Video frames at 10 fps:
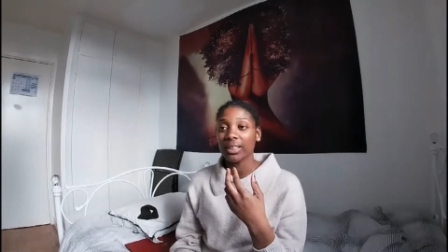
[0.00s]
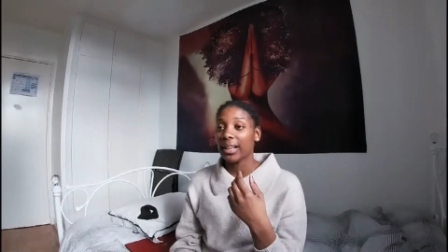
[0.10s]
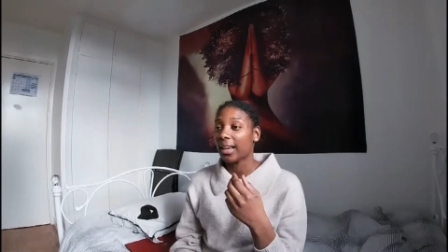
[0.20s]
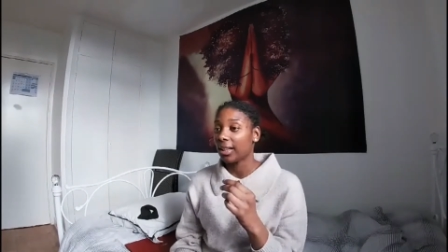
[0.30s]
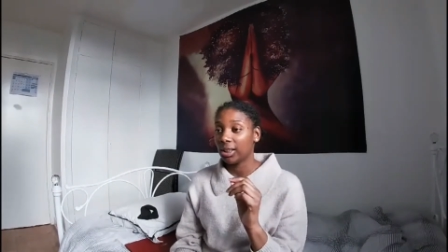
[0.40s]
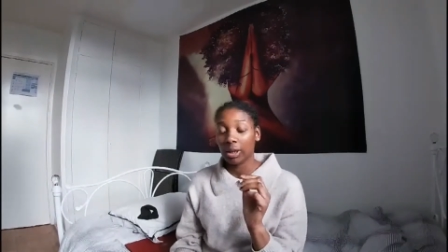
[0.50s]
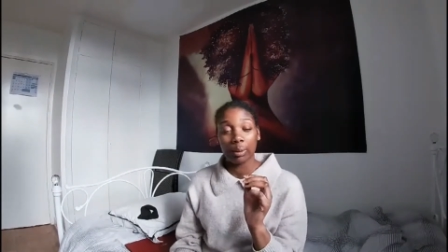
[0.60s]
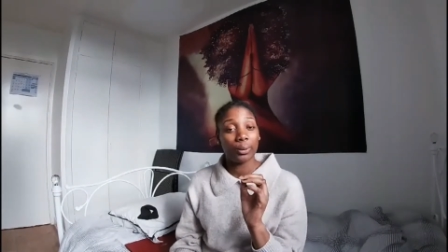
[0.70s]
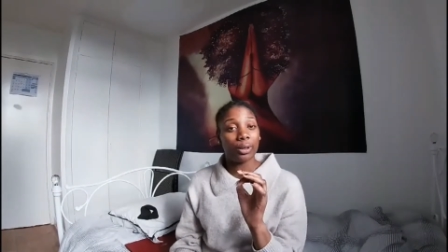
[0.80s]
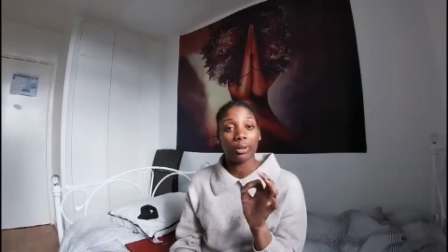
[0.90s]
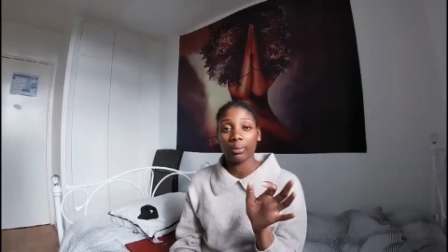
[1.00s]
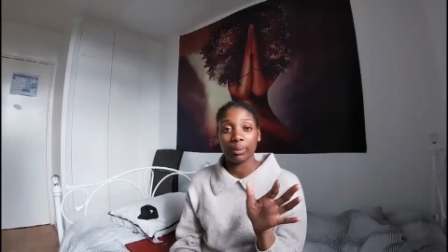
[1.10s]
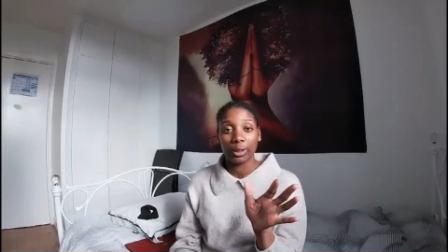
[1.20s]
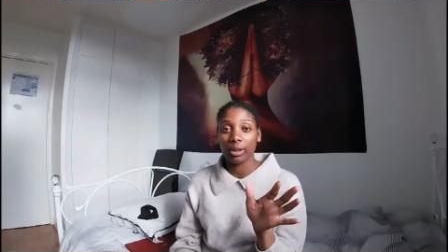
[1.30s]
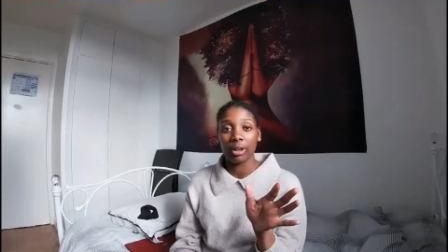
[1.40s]
They're like,
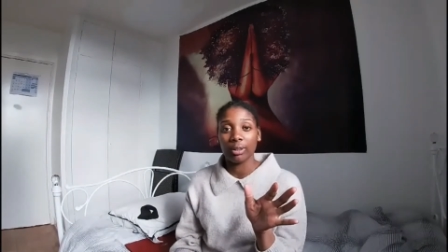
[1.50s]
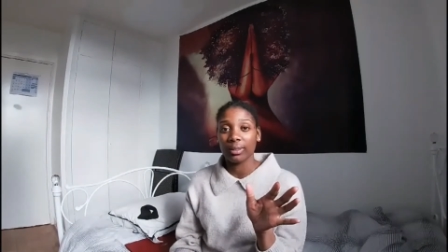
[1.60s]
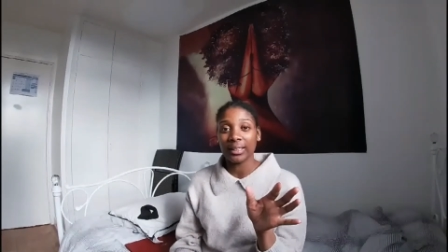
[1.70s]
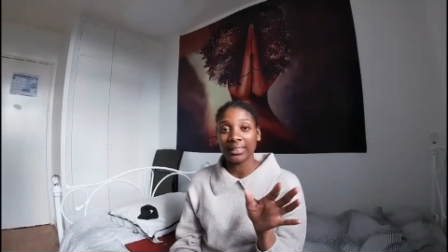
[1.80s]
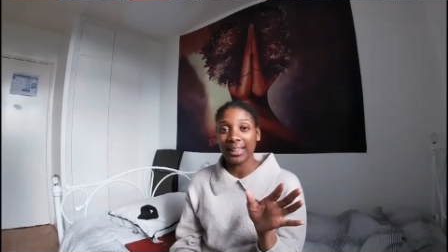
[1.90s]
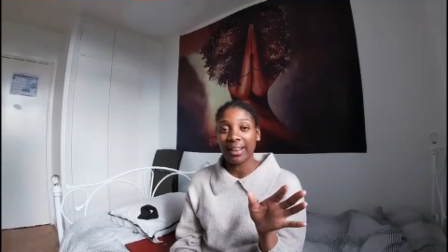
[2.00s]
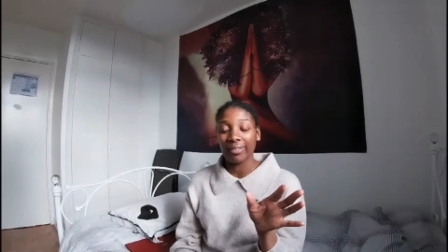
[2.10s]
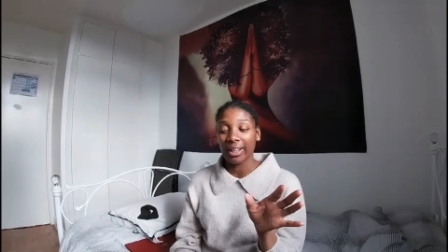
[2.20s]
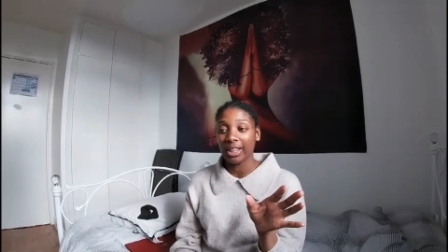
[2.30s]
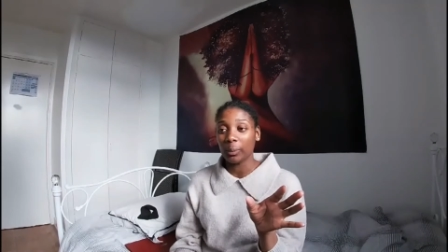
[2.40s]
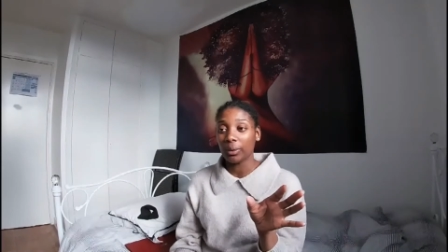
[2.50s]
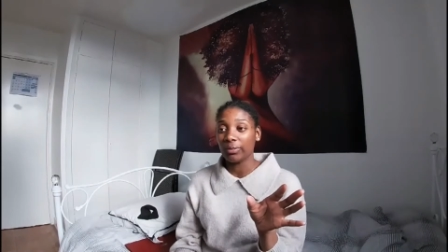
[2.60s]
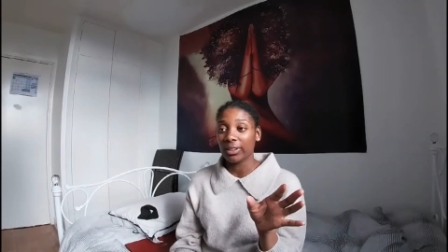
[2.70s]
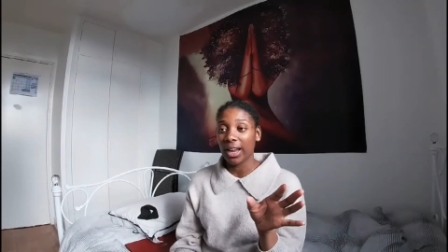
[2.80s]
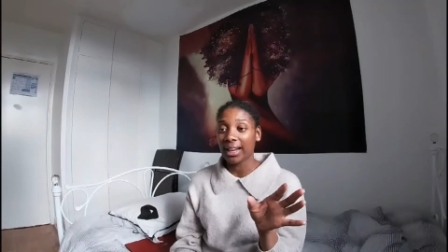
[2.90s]
we're not having anyone
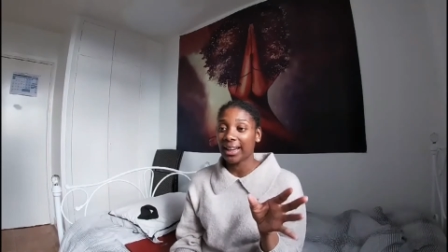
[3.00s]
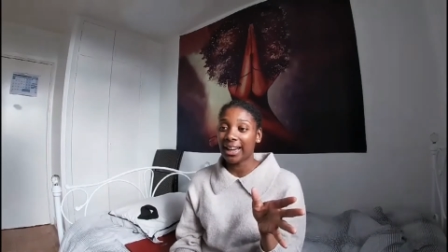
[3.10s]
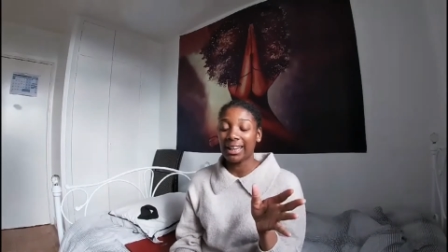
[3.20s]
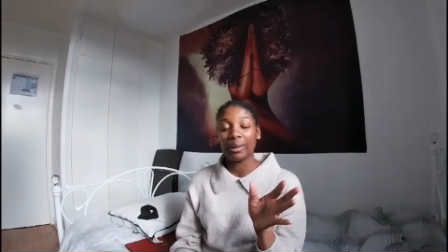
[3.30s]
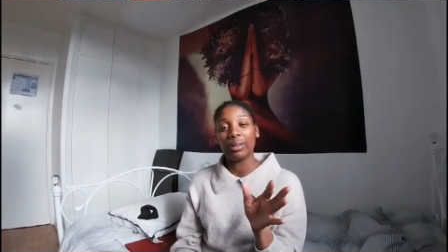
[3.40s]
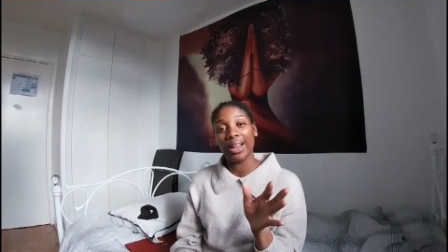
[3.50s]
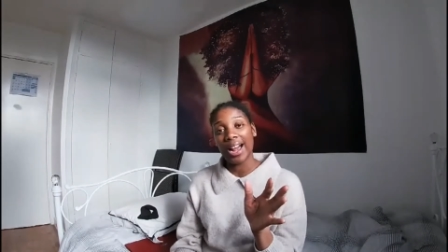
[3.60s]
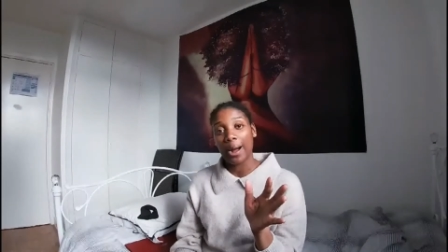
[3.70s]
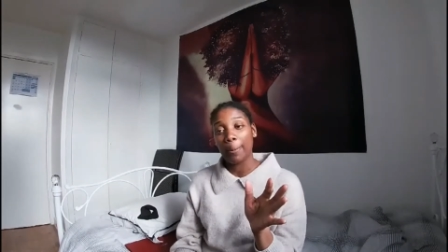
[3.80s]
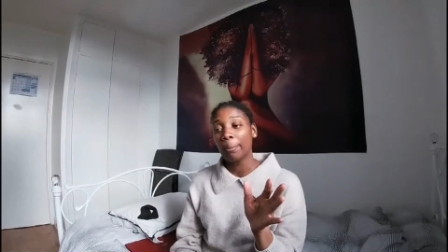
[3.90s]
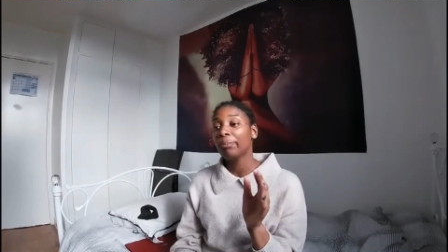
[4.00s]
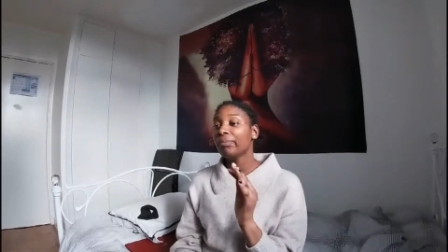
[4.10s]
flying in or out.